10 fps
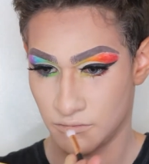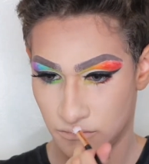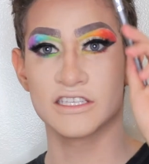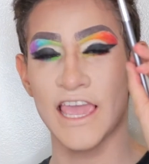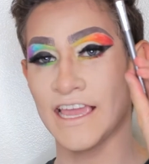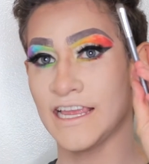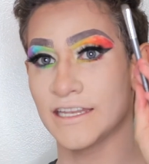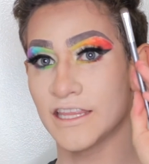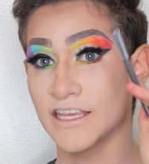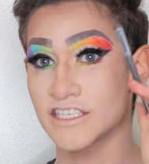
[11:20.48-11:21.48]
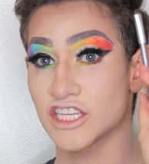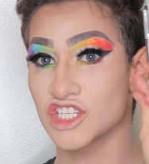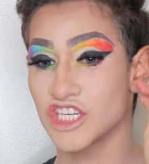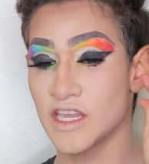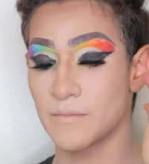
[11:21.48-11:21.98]
Taking this
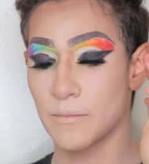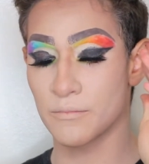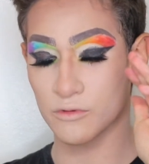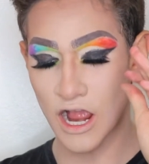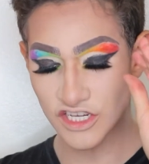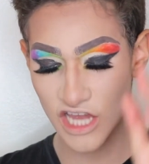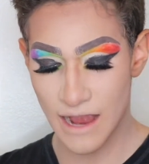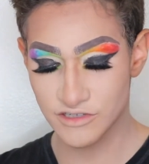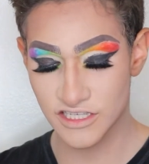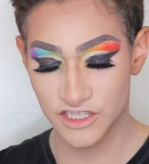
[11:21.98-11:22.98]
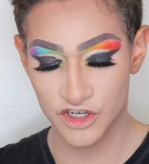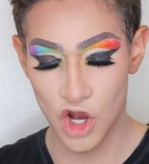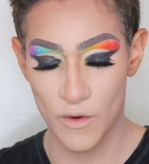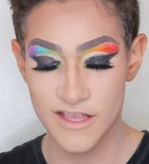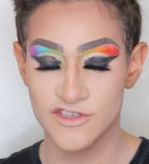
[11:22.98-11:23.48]
cheap brush, I'm just gonna
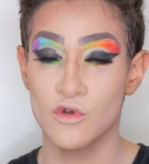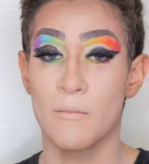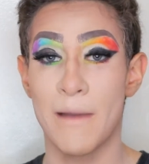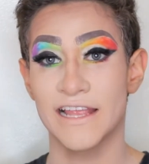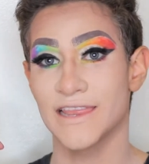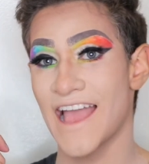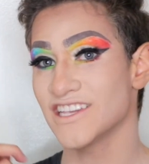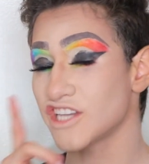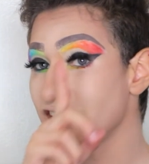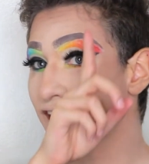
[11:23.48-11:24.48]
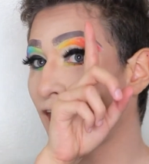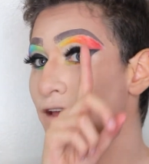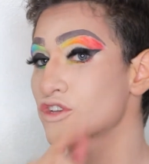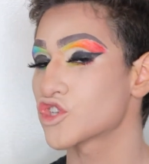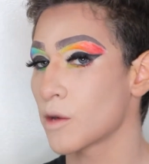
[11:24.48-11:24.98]
go into my light shade and
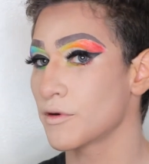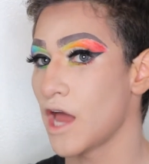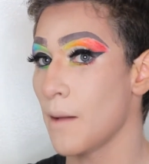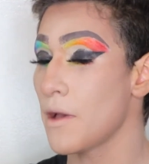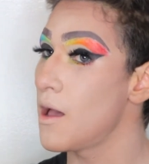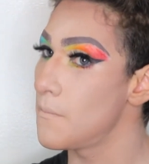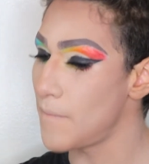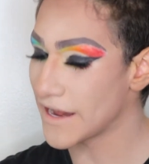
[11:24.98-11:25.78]
kind of sharpen up my